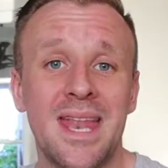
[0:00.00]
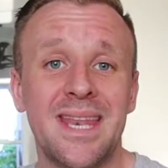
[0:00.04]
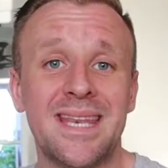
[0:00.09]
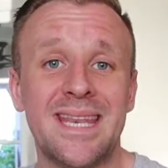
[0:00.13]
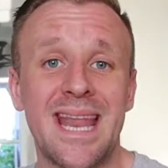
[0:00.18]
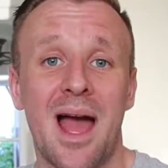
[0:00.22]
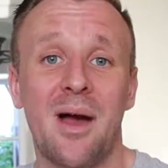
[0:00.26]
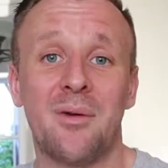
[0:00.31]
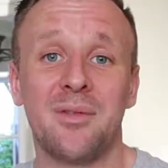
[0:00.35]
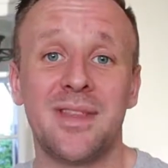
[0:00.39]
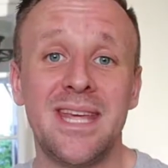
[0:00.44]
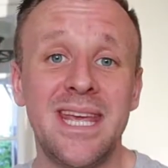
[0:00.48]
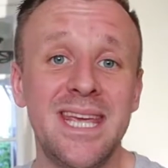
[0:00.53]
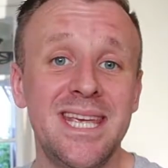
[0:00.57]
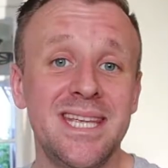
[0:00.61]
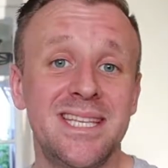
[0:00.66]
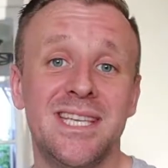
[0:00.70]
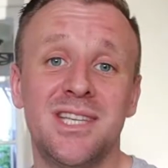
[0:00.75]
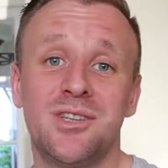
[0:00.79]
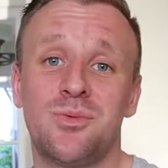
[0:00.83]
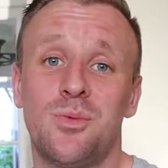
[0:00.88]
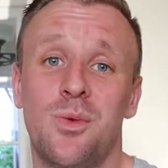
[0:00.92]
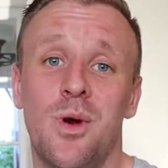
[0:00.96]
Now, the
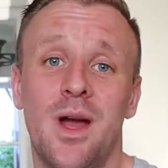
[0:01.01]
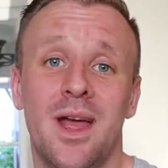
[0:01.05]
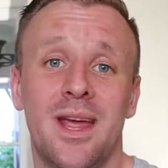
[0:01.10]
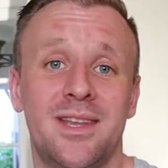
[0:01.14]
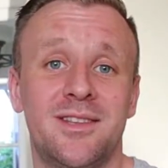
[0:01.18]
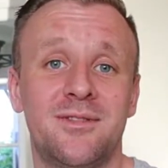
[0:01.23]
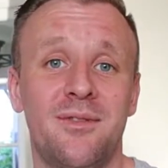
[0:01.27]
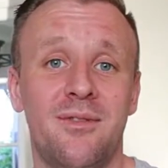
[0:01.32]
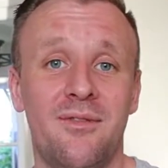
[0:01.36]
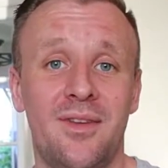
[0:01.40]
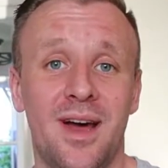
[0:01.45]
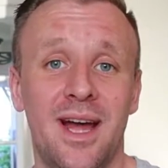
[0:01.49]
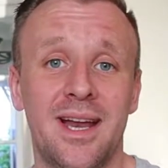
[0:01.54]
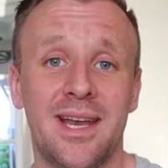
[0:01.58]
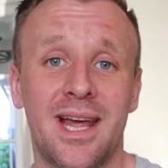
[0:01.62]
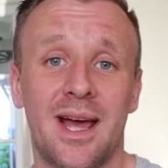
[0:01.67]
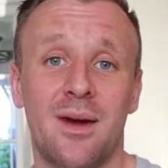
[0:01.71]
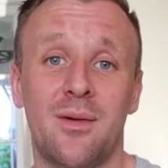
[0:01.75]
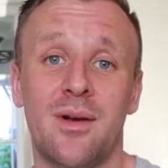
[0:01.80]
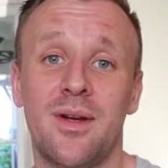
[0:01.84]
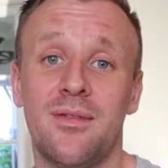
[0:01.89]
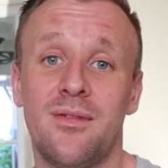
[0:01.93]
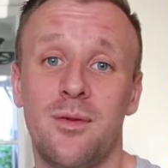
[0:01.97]
easiest way to find
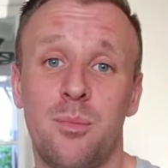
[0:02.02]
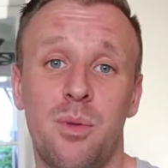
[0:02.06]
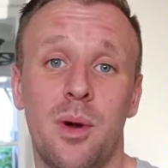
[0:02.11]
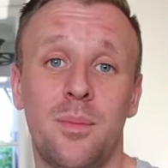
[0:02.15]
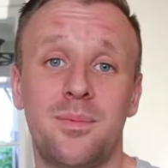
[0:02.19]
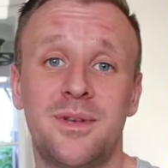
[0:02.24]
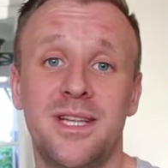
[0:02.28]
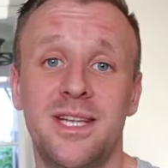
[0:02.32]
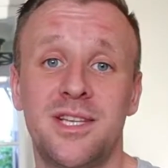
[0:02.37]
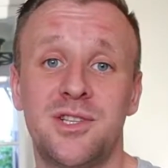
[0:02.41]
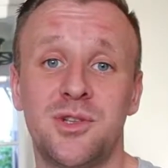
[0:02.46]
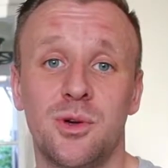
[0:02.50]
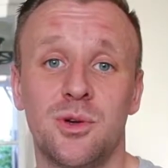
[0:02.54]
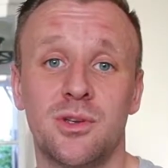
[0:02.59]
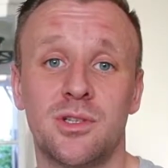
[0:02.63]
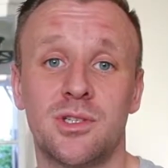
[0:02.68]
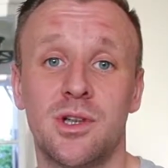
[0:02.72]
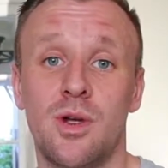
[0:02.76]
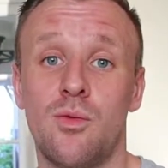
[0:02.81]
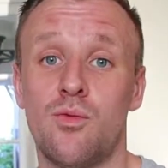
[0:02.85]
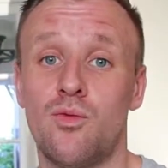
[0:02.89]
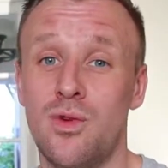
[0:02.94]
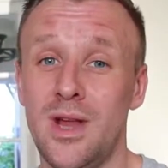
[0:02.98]
out if the property
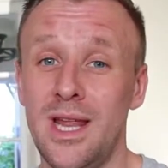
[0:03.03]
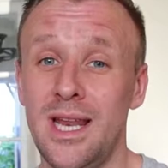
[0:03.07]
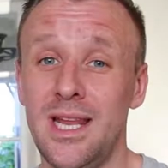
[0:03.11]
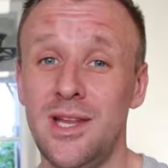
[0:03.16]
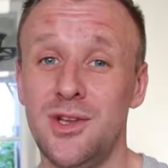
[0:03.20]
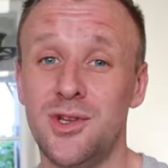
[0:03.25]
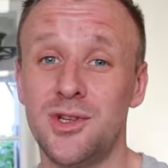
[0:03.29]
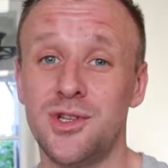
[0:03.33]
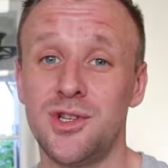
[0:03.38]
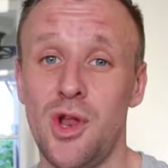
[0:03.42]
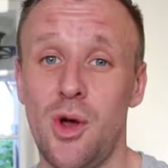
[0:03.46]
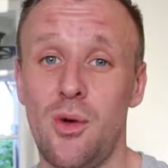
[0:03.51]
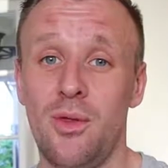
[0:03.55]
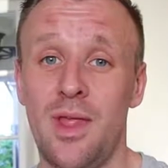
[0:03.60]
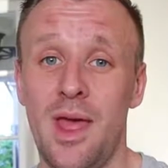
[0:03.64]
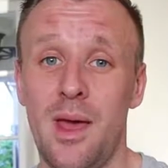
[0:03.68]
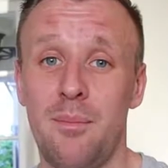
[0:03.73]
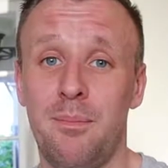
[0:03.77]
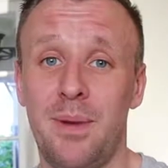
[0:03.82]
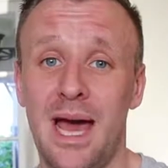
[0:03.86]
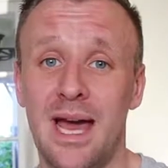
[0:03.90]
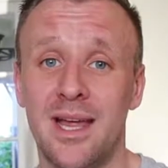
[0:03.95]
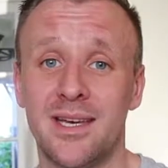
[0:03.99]
sourcer really does know
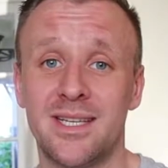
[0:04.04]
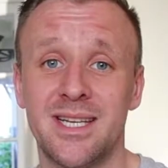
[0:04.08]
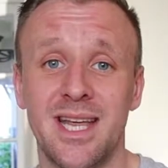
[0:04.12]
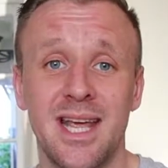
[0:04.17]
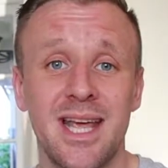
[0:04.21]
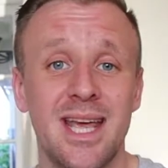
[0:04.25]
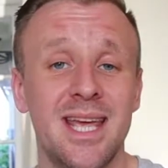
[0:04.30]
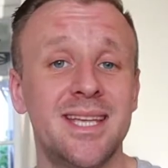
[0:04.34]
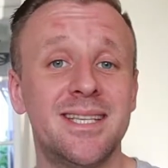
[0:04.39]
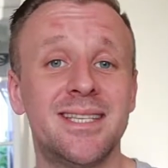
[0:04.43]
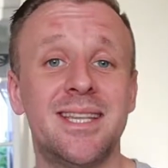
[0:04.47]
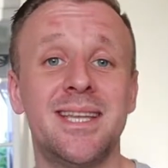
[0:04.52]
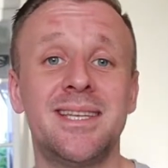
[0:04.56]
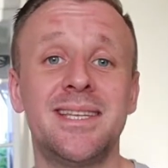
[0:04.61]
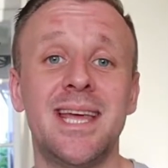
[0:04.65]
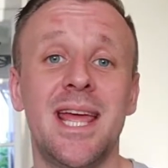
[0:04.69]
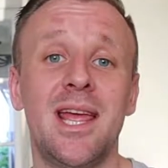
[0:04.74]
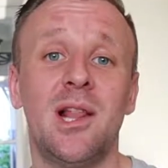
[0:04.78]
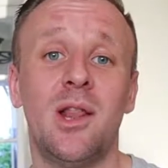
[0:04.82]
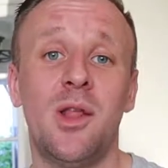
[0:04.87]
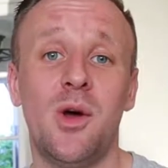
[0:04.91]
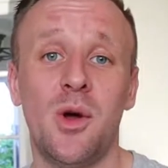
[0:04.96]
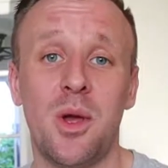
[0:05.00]
their patch is to
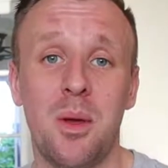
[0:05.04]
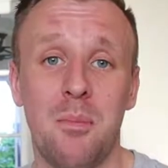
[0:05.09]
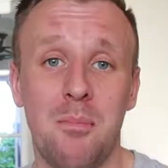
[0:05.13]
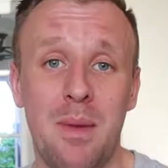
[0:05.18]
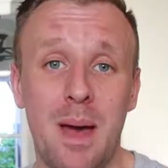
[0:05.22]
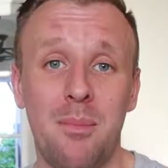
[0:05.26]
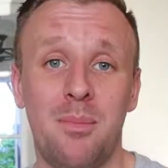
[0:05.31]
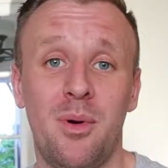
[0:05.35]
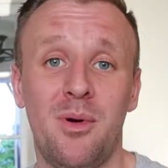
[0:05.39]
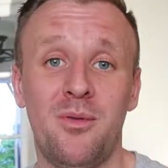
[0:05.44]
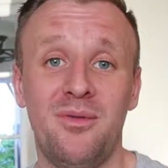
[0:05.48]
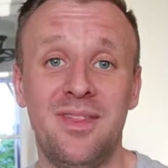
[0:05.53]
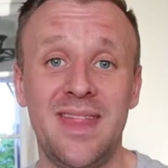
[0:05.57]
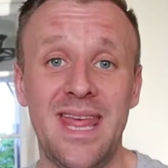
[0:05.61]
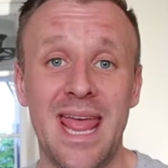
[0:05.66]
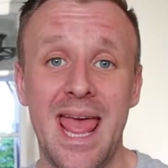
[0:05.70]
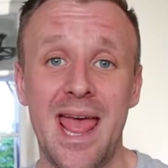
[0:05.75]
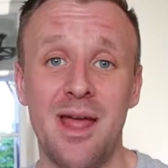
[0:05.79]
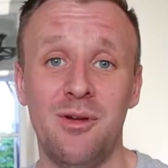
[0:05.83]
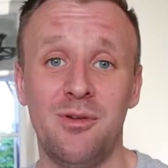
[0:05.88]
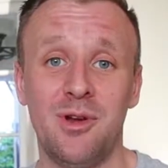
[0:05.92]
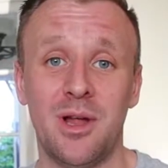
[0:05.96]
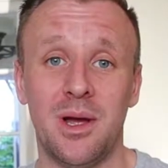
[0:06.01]
take along a map of the
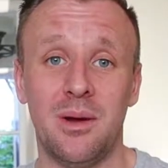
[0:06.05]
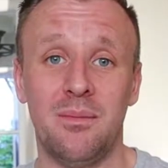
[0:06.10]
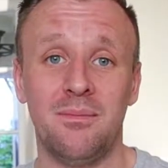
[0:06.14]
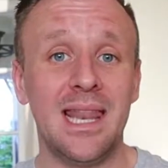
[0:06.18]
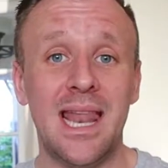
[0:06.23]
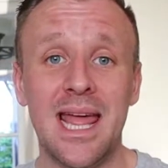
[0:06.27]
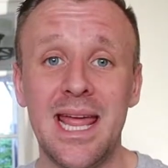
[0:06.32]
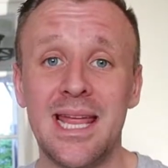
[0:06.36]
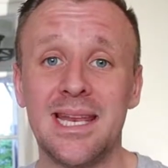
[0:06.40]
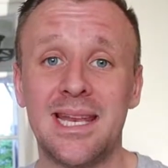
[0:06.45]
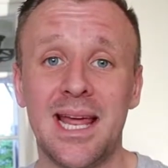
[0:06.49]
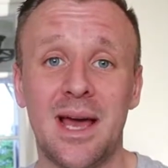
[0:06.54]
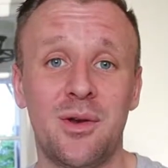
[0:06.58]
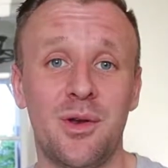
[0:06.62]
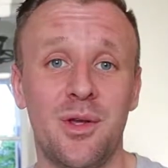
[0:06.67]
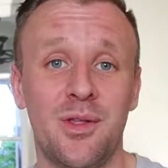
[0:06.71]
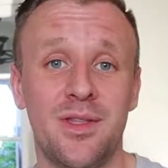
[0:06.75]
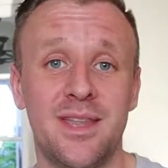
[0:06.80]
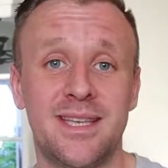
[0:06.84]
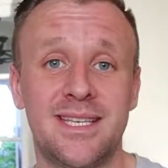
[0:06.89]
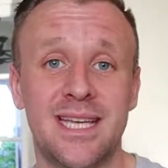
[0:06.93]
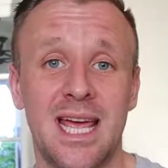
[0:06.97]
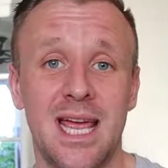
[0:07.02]
area, lay it down
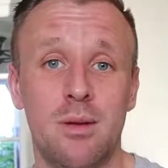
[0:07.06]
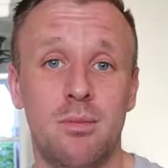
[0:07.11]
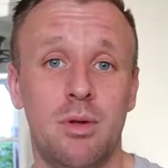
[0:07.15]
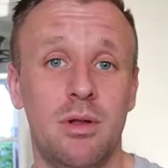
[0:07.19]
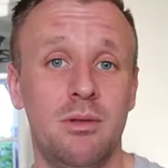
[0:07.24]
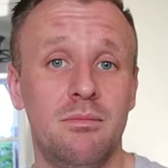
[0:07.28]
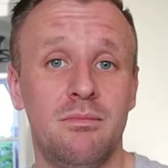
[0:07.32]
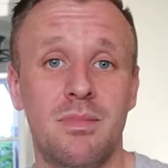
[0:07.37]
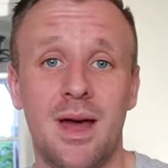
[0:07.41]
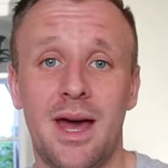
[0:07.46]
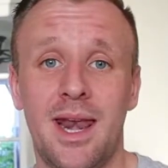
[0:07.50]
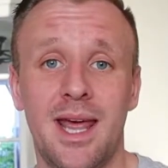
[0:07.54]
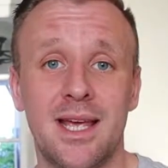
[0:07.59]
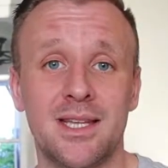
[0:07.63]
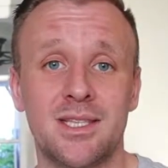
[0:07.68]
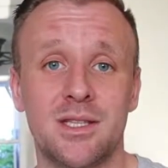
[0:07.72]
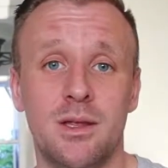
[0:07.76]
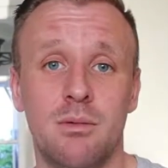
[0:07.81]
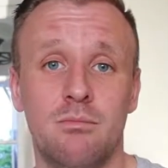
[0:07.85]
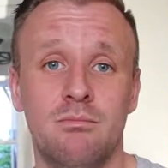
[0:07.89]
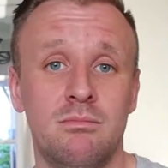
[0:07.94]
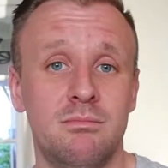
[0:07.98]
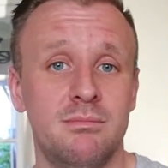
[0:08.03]
on the table and
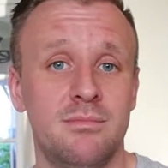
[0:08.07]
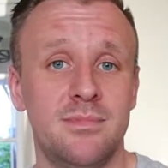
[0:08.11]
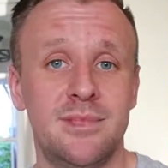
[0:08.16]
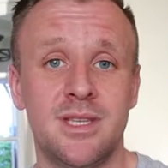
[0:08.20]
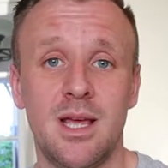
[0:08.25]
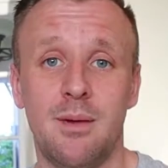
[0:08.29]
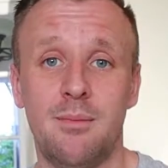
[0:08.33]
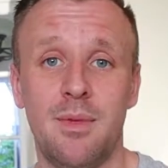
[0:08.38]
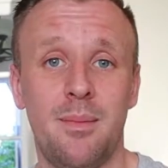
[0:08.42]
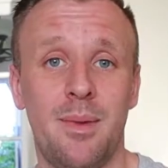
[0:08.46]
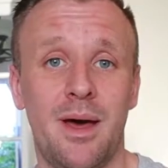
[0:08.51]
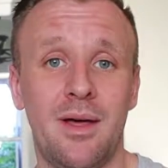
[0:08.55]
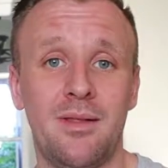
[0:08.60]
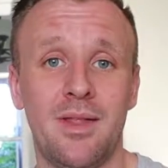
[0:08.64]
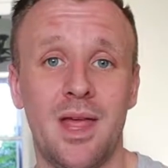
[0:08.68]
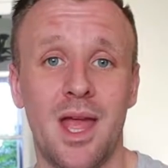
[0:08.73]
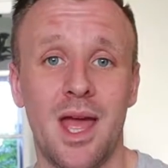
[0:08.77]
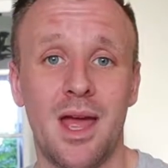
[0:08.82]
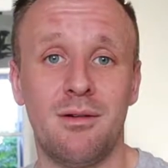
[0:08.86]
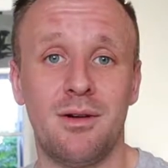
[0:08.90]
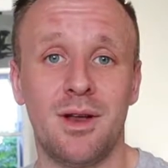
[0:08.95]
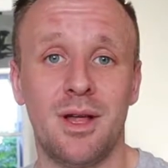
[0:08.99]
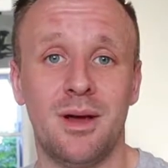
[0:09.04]
ask them, tell me about
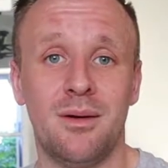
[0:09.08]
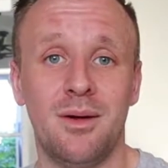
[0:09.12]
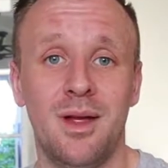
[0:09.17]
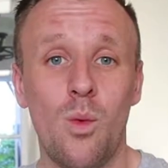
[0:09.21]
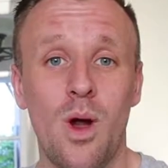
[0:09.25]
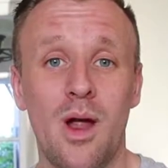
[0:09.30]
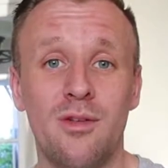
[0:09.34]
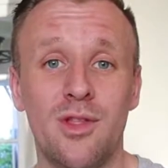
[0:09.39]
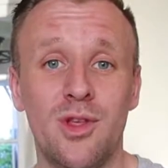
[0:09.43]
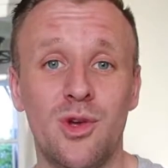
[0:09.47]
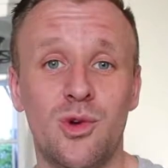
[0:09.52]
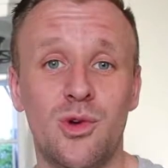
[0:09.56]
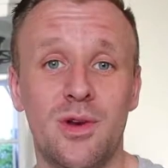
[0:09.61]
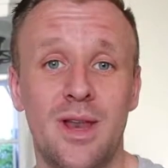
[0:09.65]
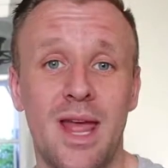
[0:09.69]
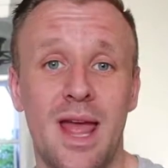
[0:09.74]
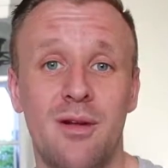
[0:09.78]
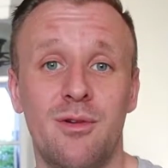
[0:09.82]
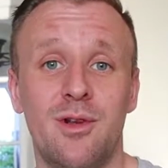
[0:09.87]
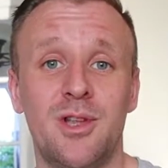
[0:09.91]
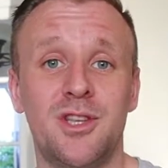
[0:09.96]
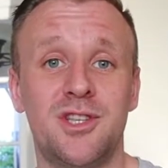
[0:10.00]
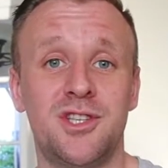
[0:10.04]
the area. Where are the good
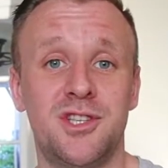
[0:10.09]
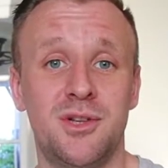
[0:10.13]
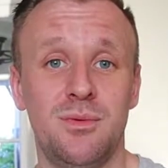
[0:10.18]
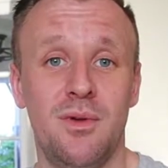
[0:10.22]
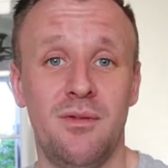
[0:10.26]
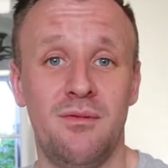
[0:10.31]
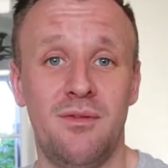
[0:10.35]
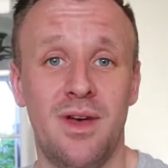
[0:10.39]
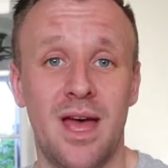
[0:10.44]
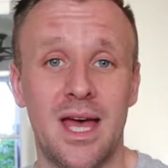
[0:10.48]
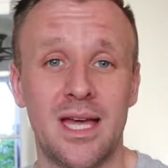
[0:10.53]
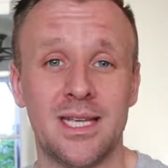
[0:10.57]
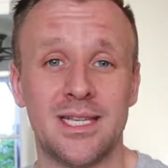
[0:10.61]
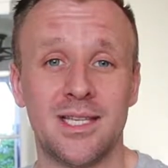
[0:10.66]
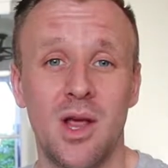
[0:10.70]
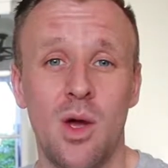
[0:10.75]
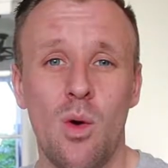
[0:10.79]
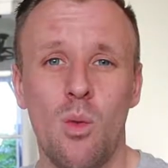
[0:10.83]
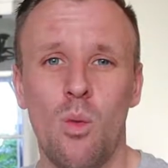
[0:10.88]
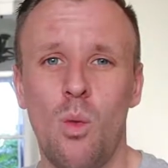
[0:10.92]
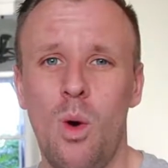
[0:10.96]
areas to invest?